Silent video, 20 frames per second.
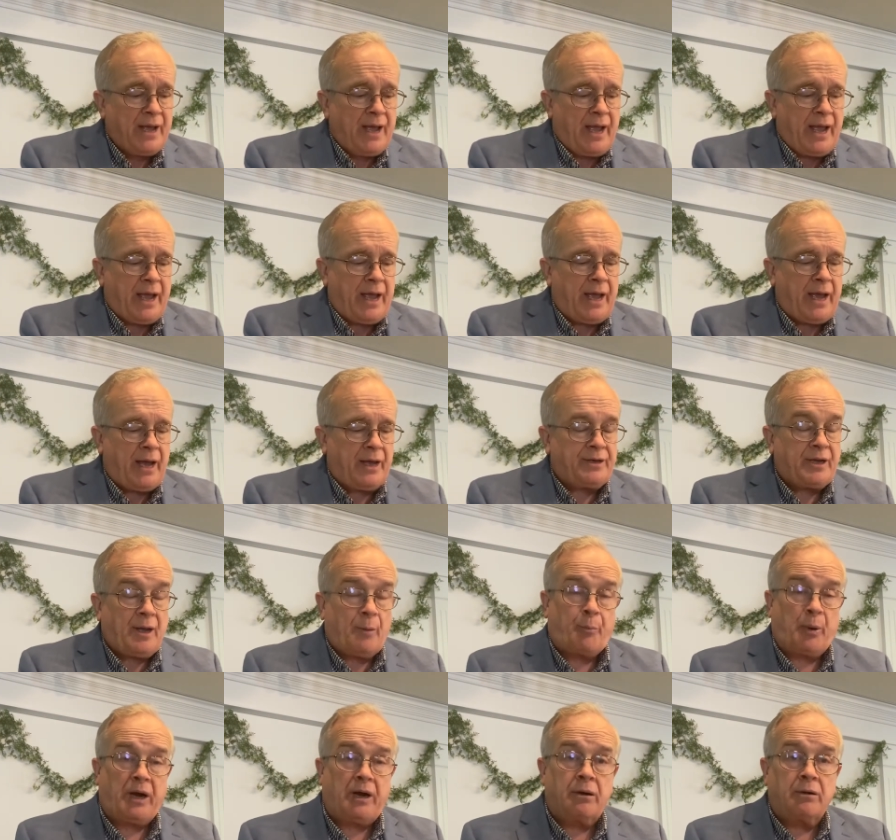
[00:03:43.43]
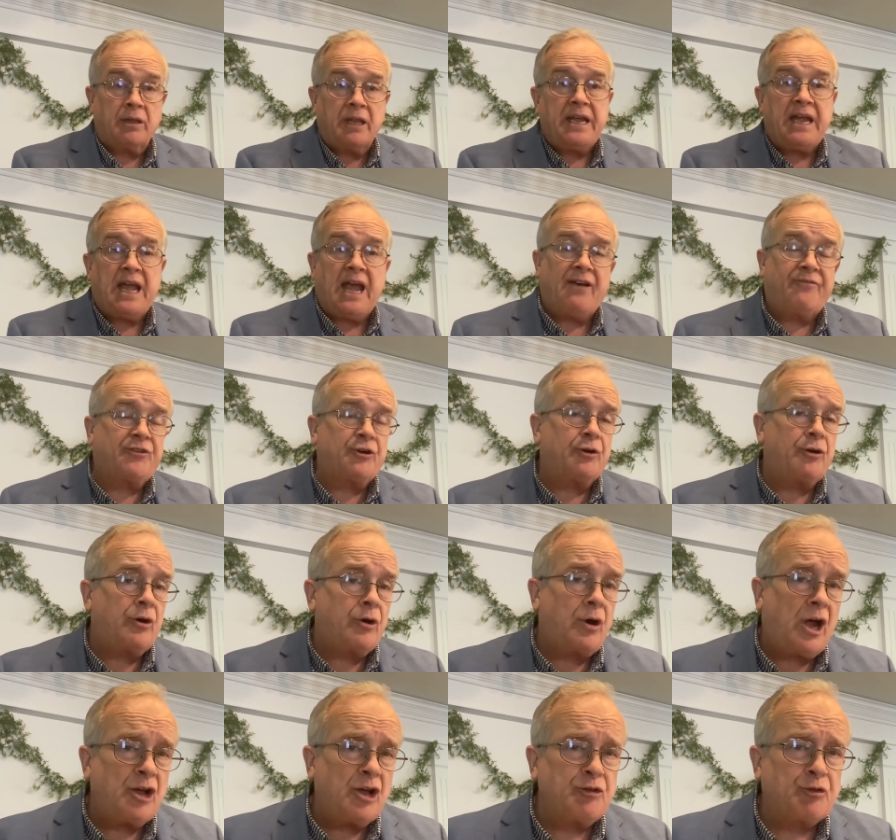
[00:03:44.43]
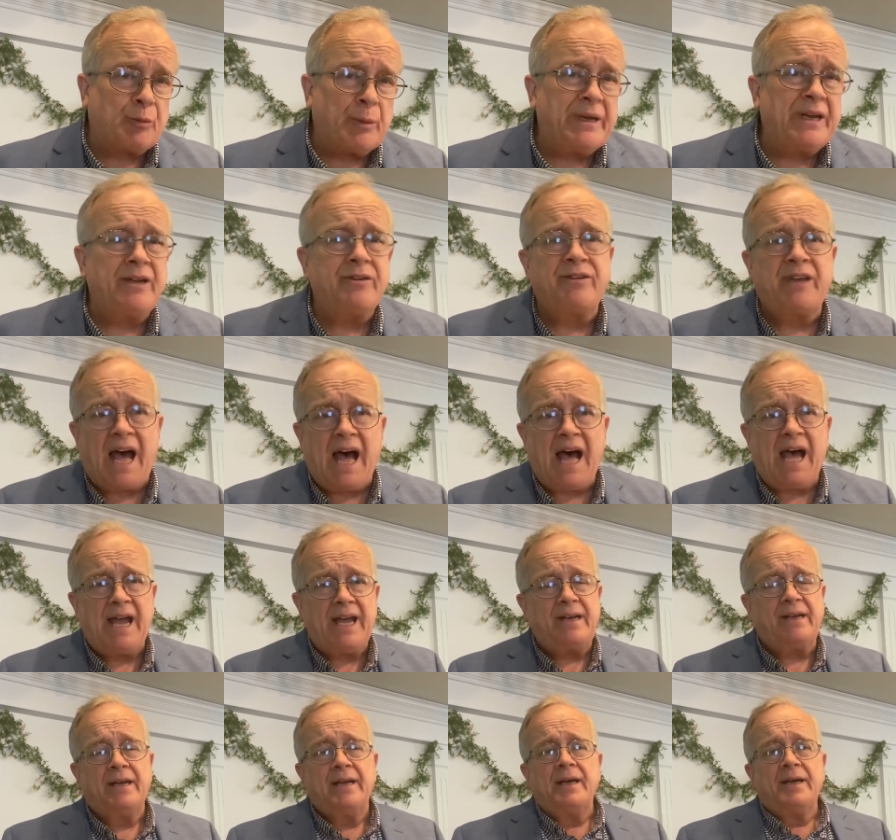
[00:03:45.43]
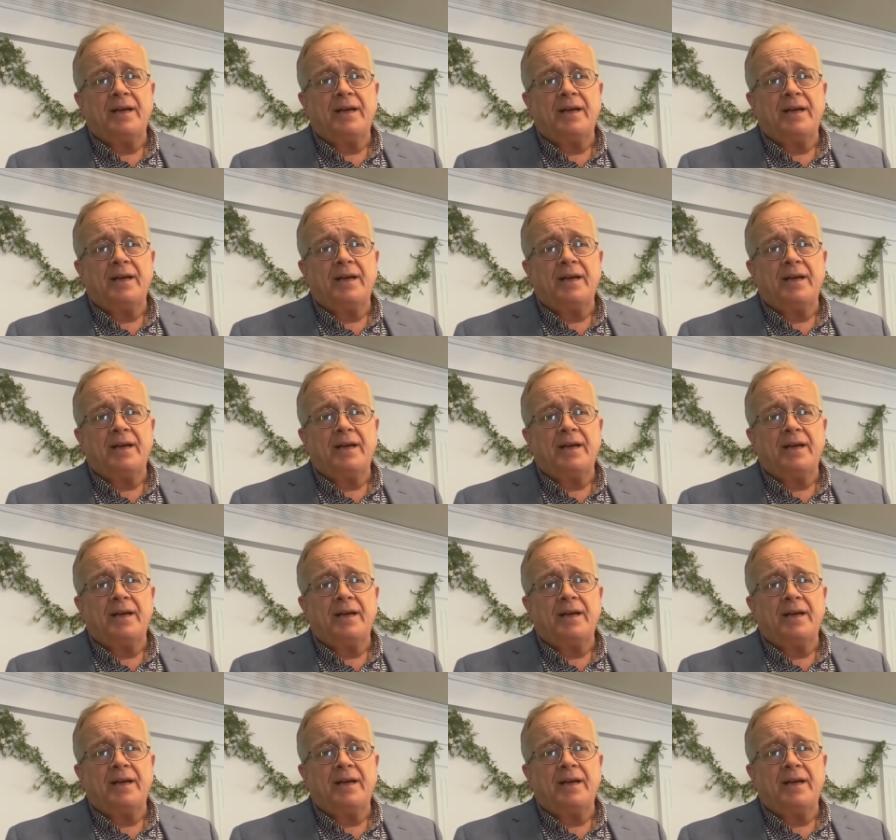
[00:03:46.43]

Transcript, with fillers: And apparently, after her husband had died,